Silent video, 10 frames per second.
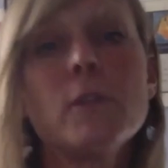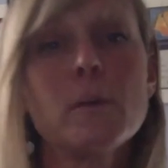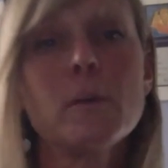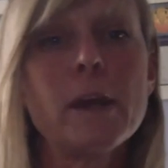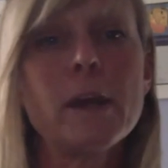
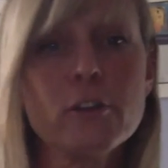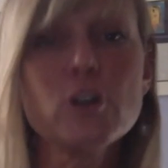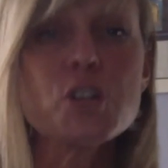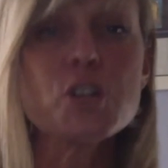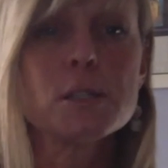
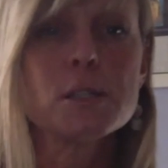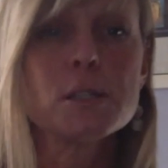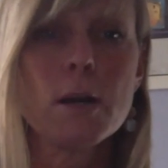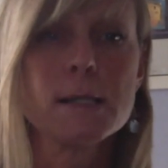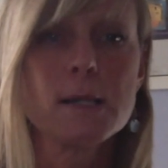conversions
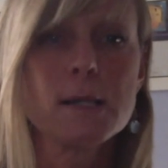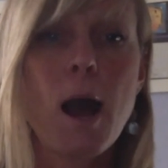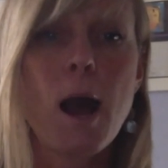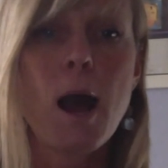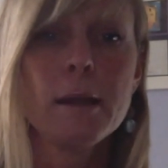aren't as
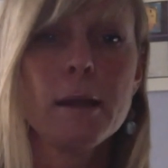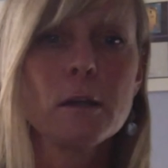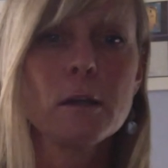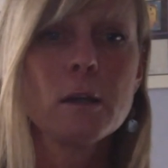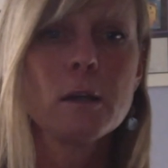high
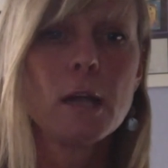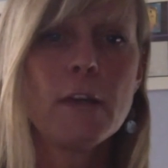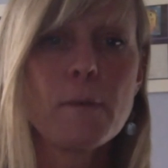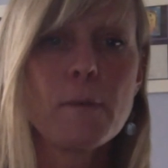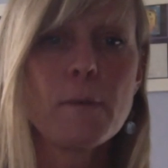
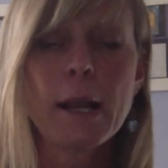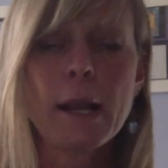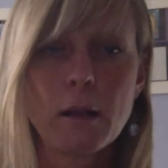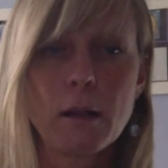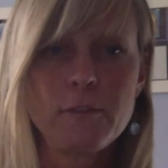if I'm not
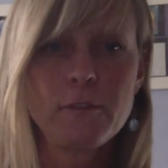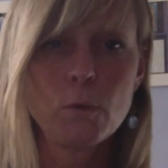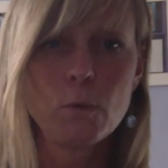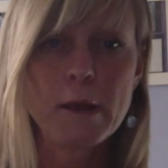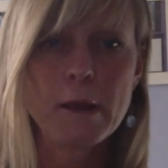getting on the phone
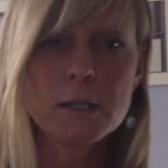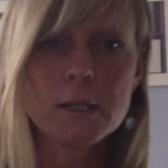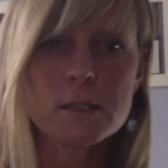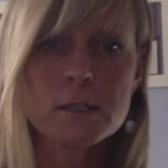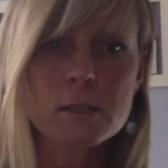with my
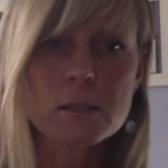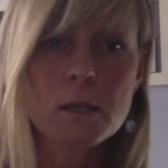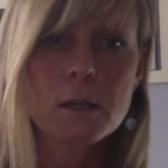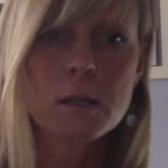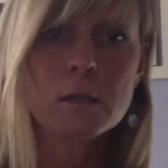leads.
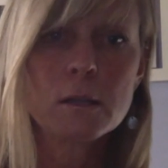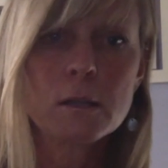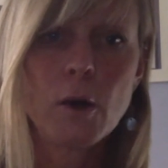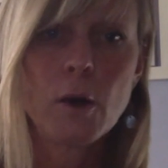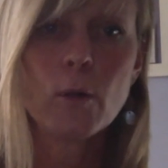
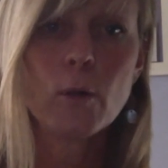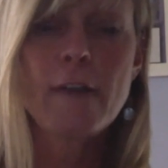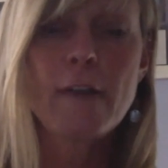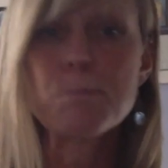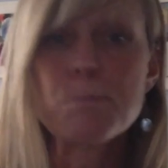I don't have
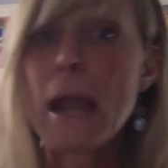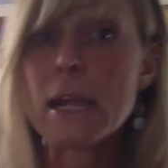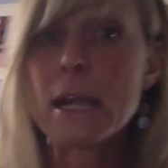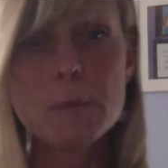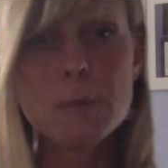as
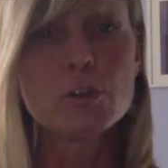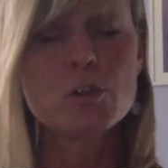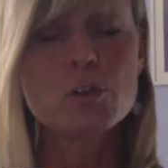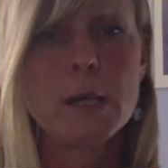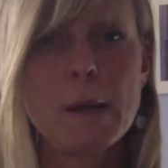many people
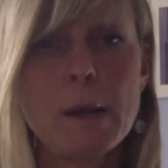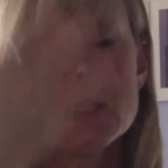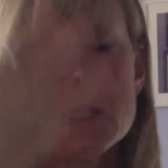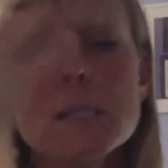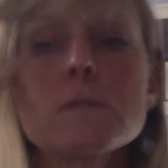joining my
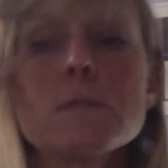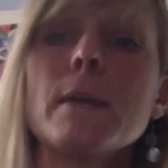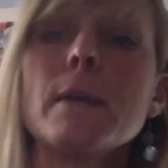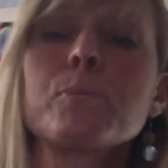business, right?